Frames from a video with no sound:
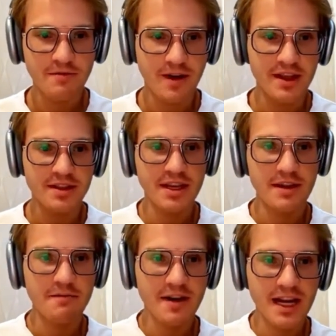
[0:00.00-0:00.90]
find
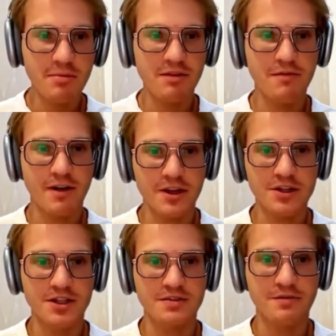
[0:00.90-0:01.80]
the available
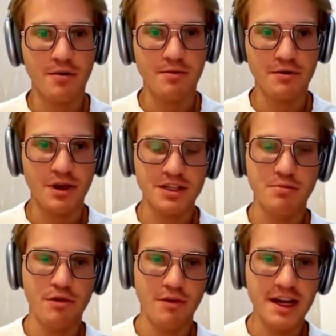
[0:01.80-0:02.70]
functions from the ones
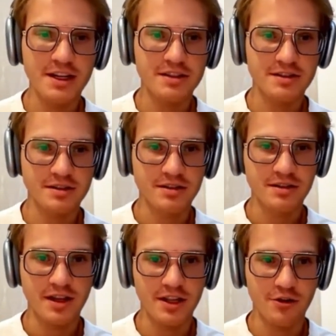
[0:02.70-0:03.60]
provided
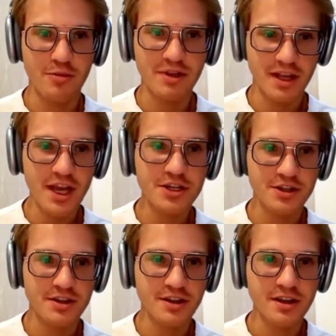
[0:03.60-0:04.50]
in your
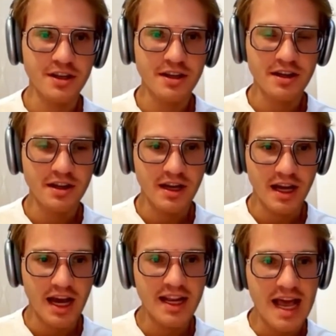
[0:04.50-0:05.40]
application,
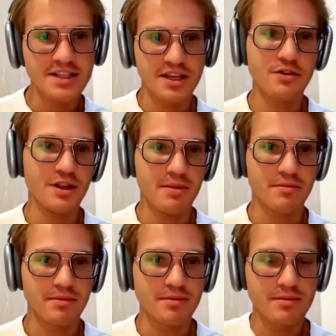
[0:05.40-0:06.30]
and execute
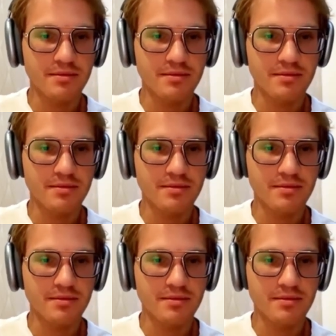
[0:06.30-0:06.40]
them.